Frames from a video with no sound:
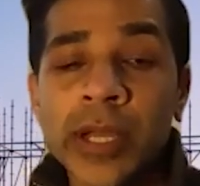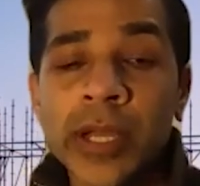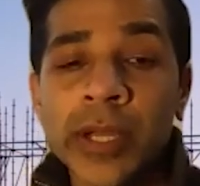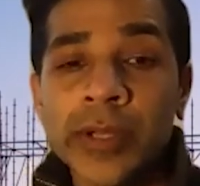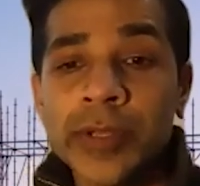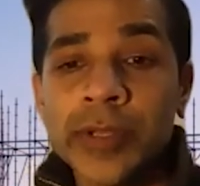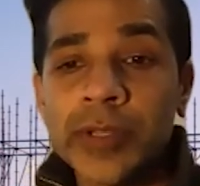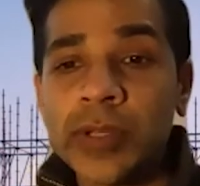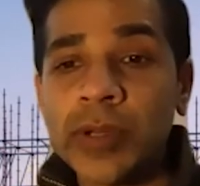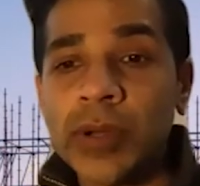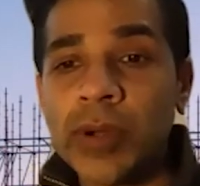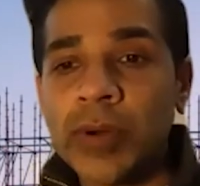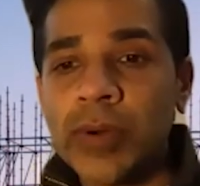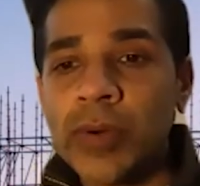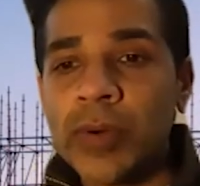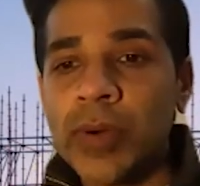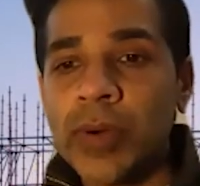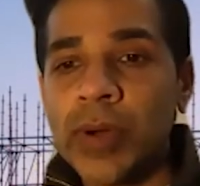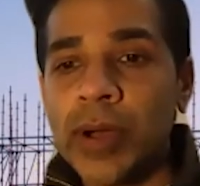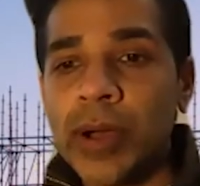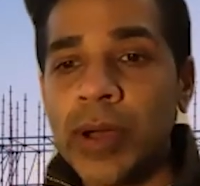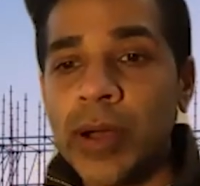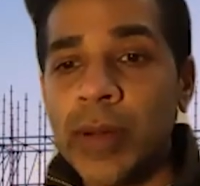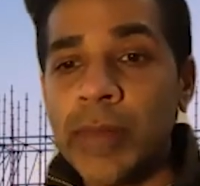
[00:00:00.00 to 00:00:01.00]

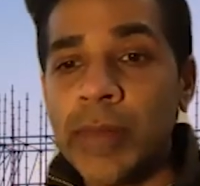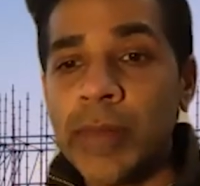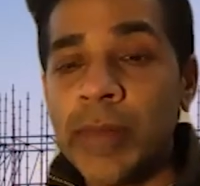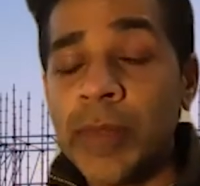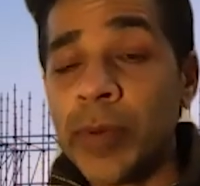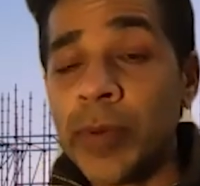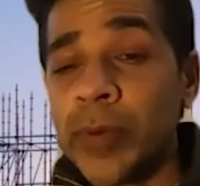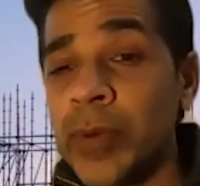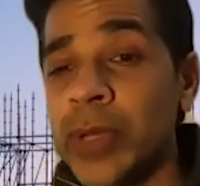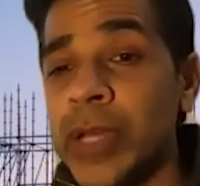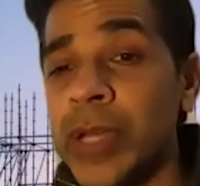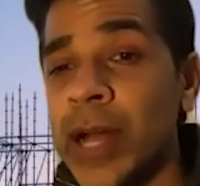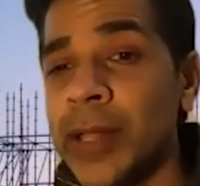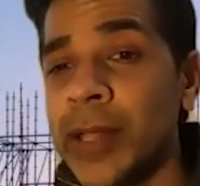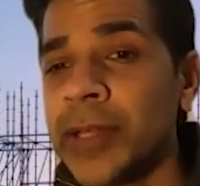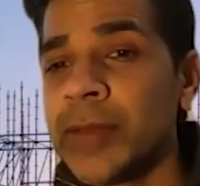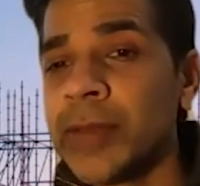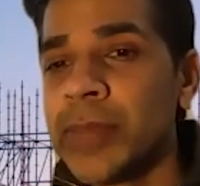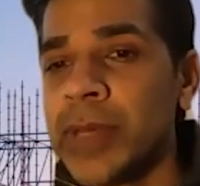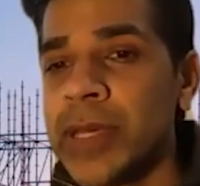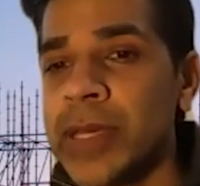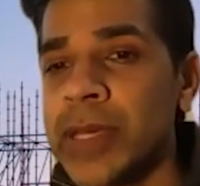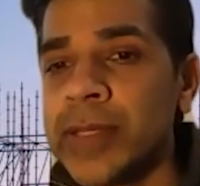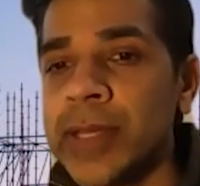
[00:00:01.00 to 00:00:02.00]
So the reality
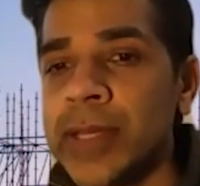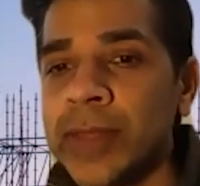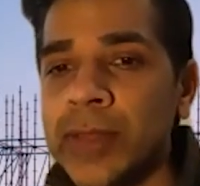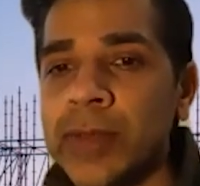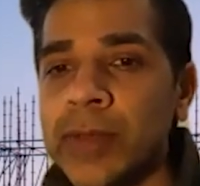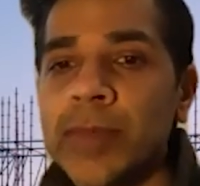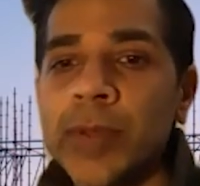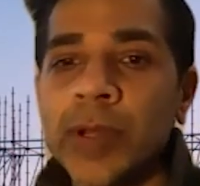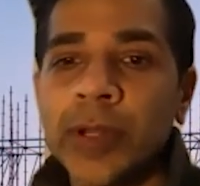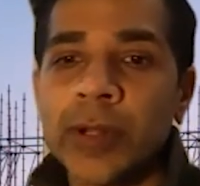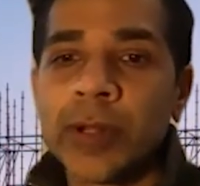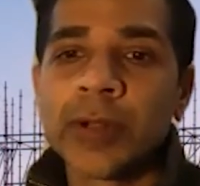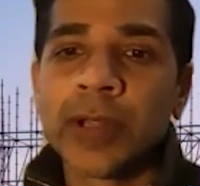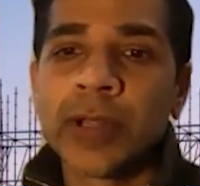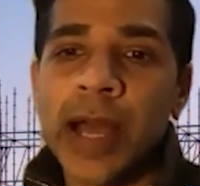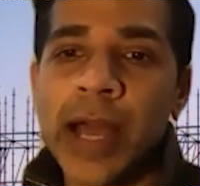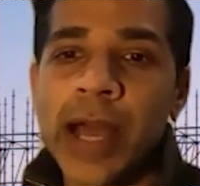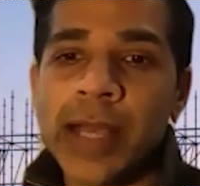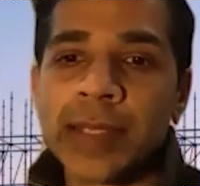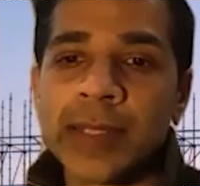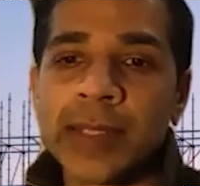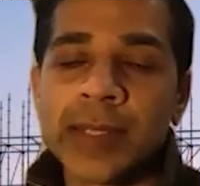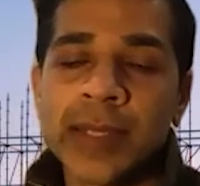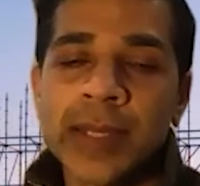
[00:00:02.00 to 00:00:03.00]
being that the middle
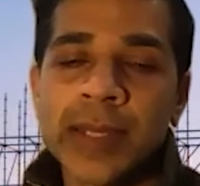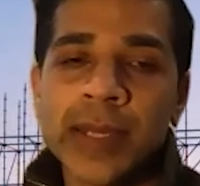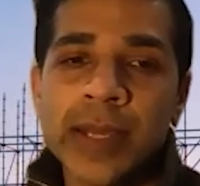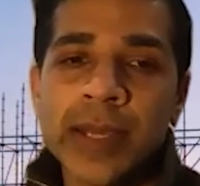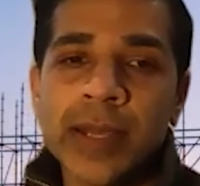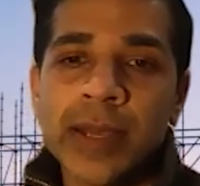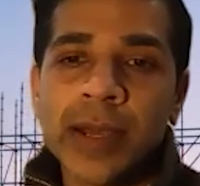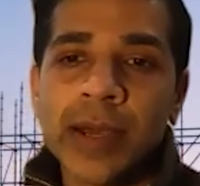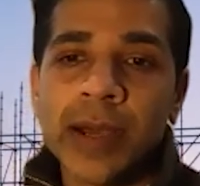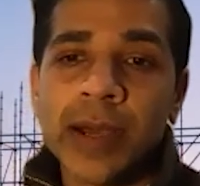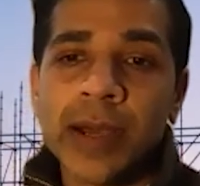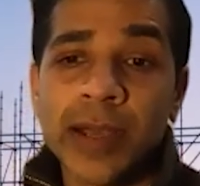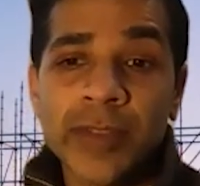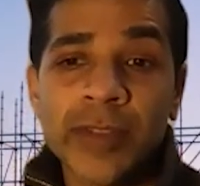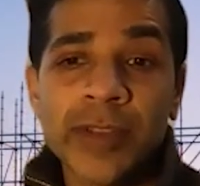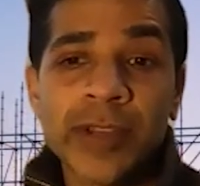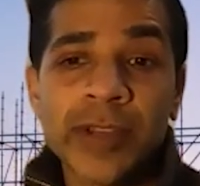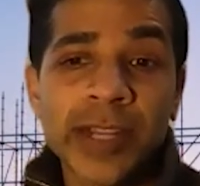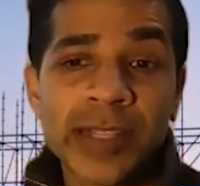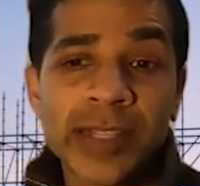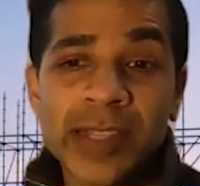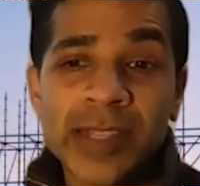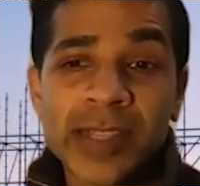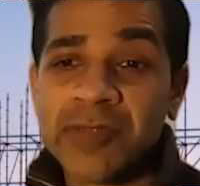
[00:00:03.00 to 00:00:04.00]
class in the
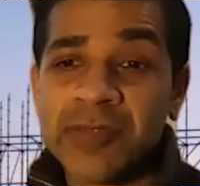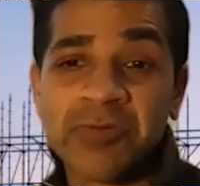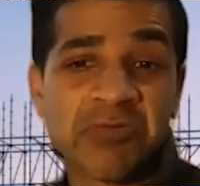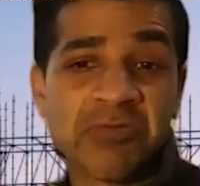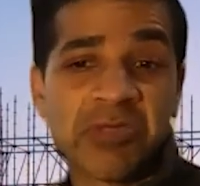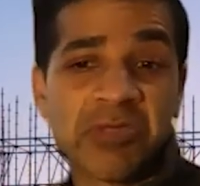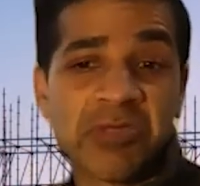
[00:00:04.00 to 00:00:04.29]
United States,